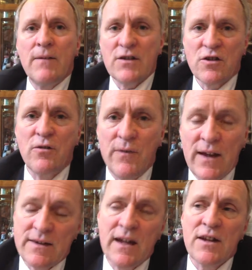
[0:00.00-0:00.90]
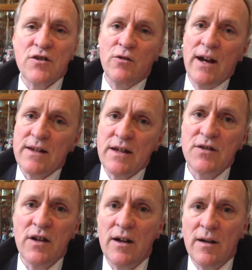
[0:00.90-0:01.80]
That is correct, yes,
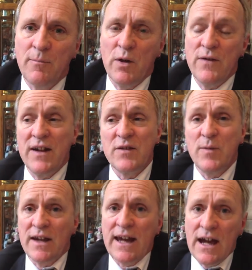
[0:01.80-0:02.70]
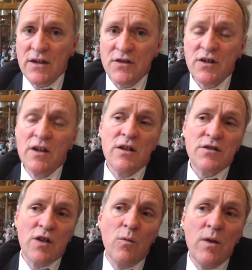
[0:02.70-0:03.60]
I believe that to be the case.
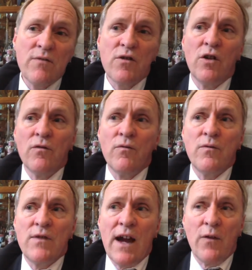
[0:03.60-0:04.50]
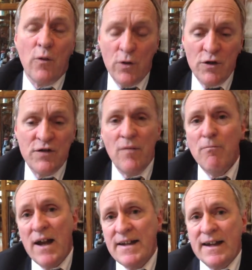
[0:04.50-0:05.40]
So we've gone down the route of
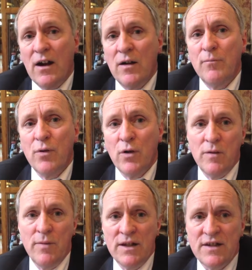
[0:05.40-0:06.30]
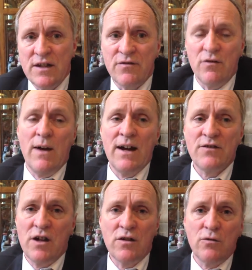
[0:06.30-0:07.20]
embedding our employability
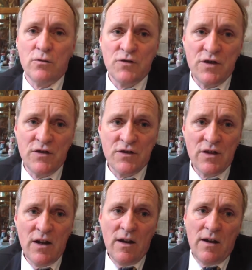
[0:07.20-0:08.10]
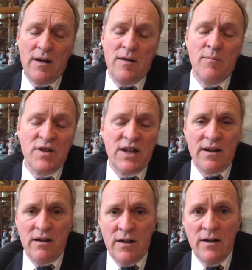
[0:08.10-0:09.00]
throughout our courses, and in
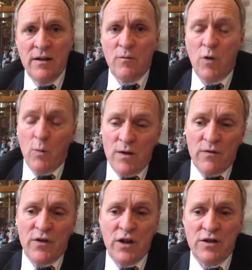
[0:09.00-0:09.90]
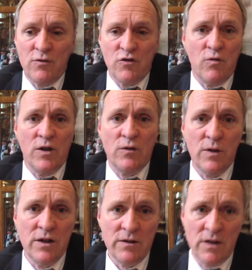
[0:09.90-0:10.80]
particular what we refer to as
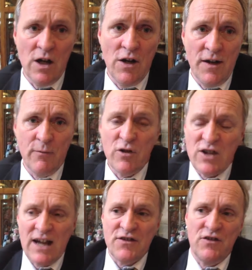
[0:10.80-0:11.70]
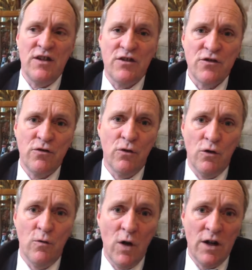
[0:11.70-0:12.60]
real-world learning, which has at its
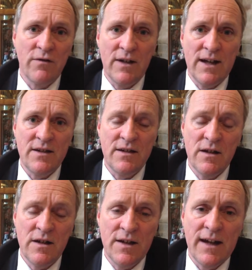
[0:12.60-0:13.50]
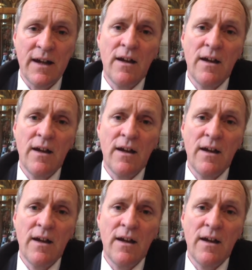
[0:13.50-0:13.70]
core work-related learning.